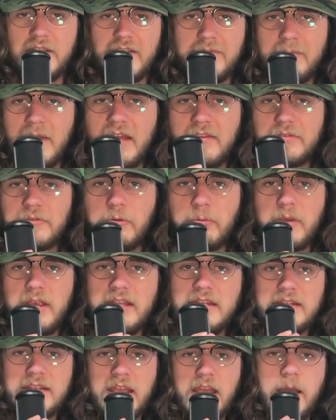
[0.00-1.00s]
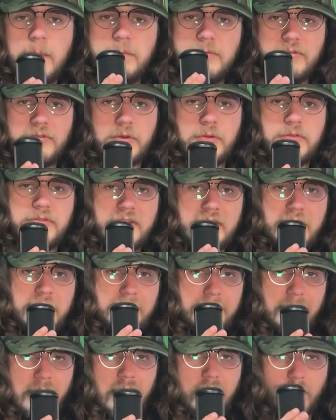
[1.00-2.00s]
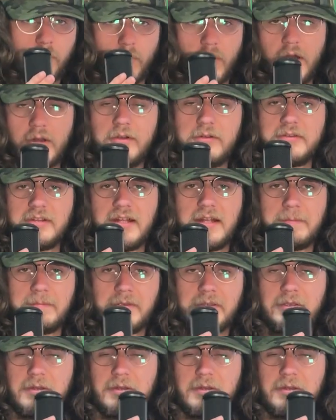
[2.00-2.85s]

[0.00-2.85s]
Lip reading: If Masquerain kept Surskit's bug water type,